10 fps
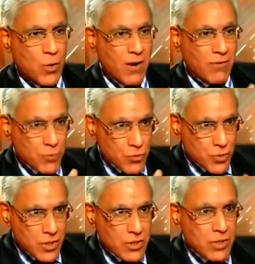who have to
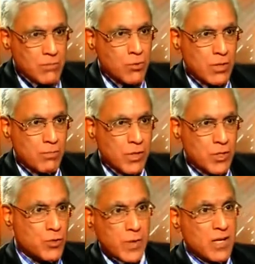treat an Ebola
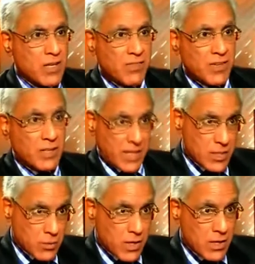patient when and if India
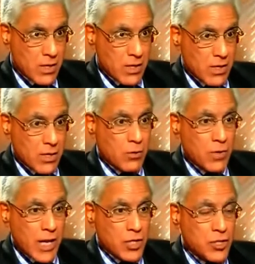gets one
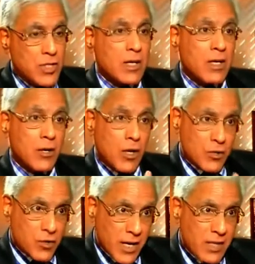could actually
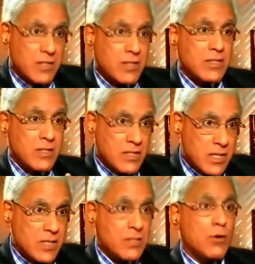contract the
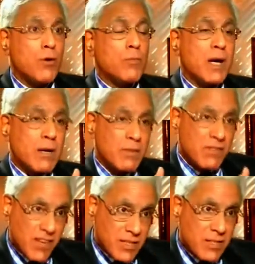disease or become
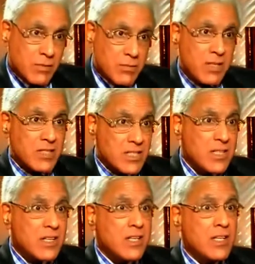infected themselves?
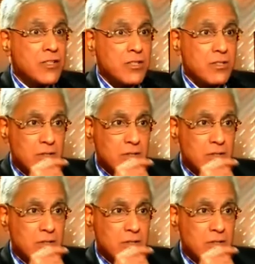Is there a you danger? See,